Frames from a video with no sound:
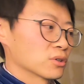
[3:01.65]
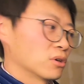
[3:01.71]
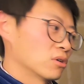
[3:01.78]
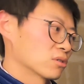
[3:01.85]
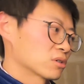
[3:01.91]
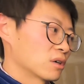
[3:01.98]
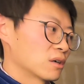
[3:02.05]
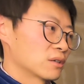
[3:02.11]
so
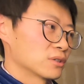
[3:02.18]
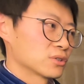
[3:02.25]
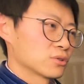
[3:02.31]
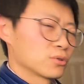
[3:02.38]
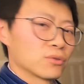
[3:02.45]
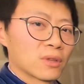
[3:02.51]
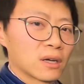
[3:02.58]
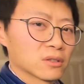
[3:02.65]
all cars
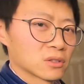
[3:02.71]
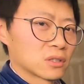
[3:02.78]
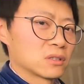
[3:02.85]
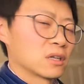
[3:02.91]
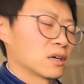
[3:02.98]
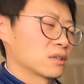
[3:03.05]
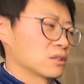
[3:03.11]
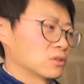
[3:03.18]

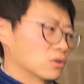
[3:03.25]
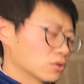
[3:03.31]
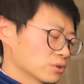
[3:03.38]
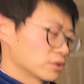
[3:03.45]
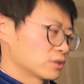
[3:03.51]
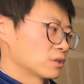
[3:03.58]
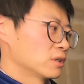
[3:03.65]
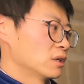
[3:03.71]
2009 and
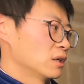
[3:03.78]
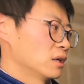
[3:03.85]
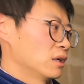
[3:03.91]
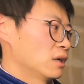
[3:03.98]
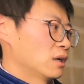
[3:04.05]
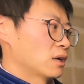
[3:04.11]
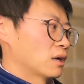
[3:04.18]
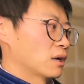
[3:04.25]
older,
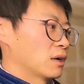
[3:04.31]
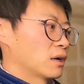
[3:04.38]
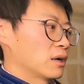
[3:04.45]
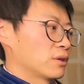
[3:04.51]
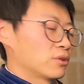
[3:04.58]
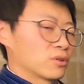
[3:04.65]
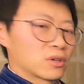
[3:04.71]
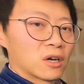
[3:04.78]

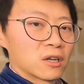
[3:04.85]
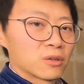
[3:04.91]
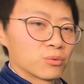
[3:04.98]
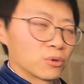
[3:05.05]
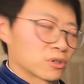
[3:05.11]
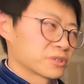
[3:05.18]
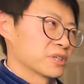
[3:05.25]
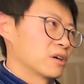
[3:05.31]
you got to
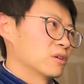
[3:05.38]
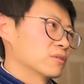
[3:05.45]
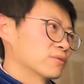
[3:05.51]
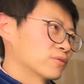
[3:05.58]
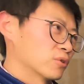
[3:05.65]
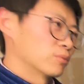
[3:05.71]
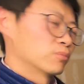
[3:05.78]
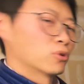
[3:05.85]
watch out
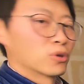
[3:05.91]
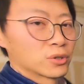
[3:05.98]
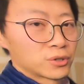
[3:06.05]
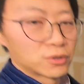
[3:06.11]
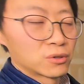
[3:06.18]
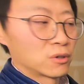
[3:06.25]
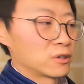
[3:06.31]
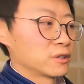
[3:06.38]
for bore
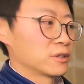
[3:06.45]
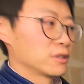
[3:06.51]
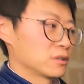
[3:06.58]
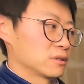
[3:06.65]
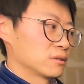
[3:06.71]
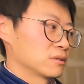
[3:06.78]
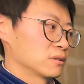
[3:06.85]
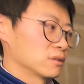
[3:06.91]

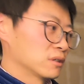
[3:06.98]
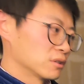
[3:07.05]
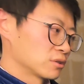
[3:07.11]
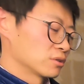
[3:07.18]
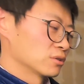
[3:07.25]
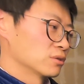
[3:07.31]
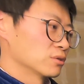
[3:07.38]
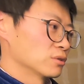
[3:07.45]
scoring
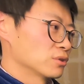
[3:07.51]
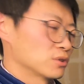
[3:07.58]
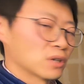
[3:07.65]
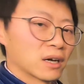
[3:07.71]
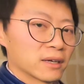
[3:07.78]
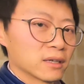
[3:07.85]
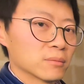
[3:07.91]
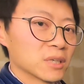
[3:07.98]
issues,
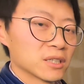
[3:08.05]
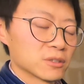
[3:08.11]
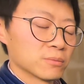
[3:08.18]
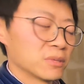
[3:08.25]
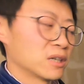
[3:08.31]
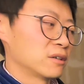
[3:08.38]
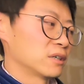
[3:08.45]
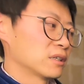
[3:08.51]
IMS
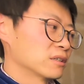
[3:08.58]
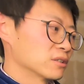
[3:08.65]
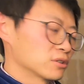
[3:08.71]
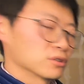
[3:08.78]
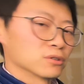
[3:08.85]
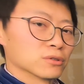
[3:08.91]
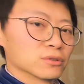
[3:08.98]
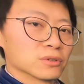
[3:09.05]
bearing
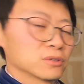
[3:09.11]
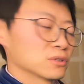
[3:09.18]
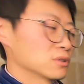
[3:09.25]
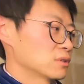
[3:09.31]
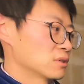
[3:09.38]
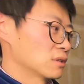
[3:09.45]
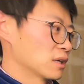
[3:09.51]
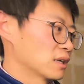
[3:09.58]

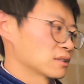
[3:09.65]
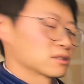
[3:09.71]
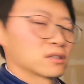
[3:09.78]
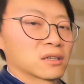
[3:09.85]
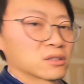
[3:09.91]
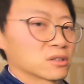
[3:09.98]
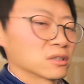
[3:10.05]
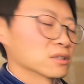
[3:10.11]
issues,
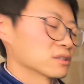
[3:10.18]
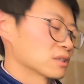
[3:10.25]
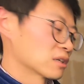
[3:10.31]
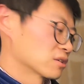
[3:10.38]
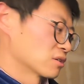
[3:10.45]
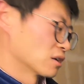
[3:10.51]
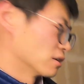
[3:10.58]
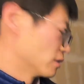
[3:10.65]
etc,
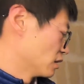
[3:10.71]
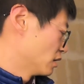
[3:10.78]
etc.